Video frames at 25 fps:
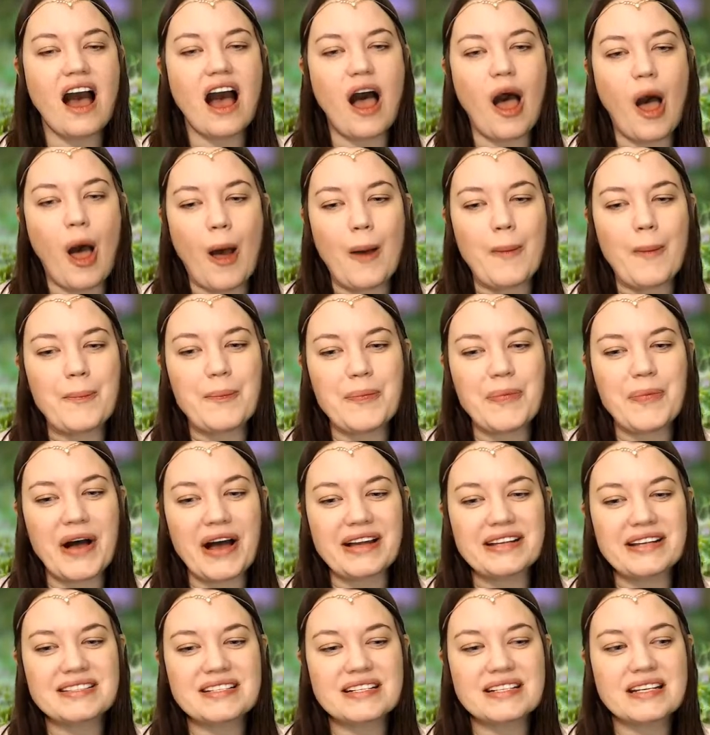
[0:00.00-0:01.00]

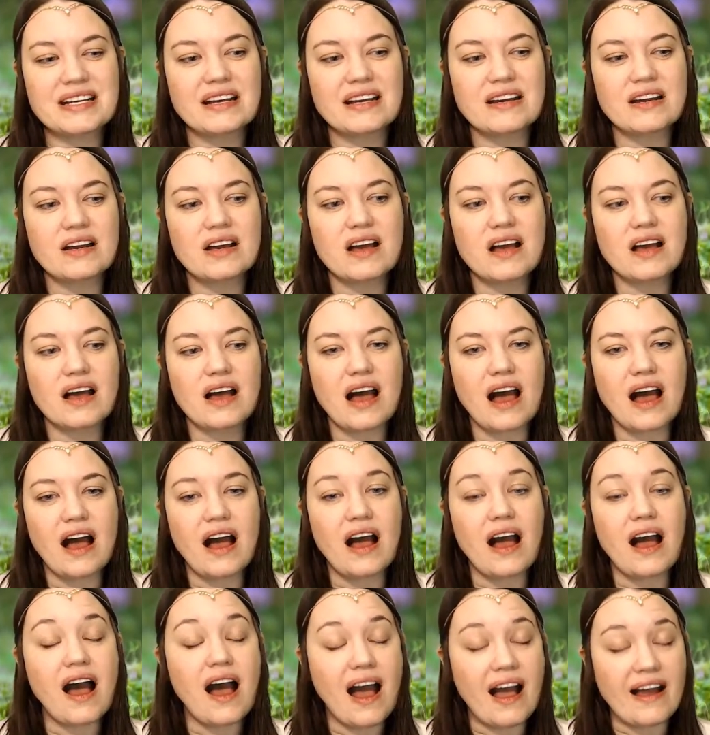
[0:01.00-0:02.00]
But
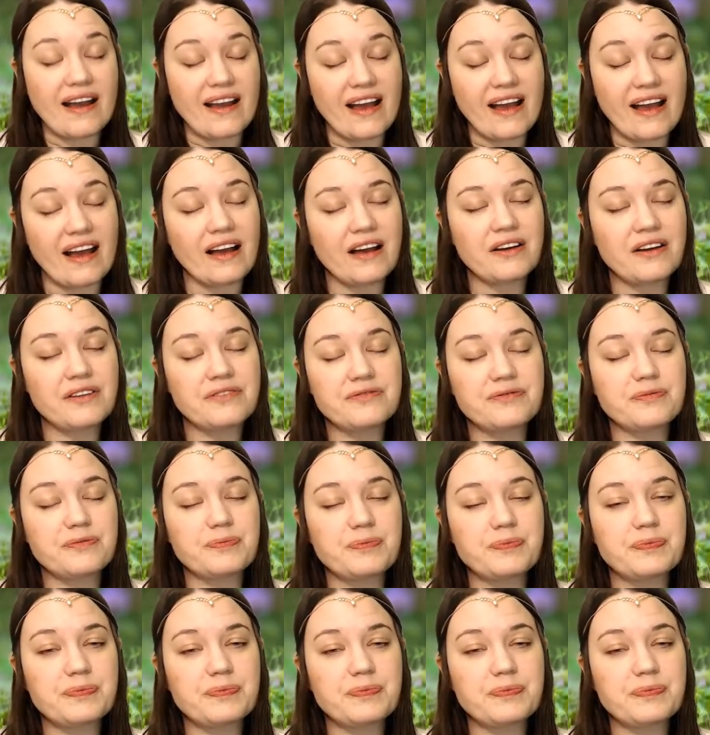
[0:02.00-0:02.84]
I have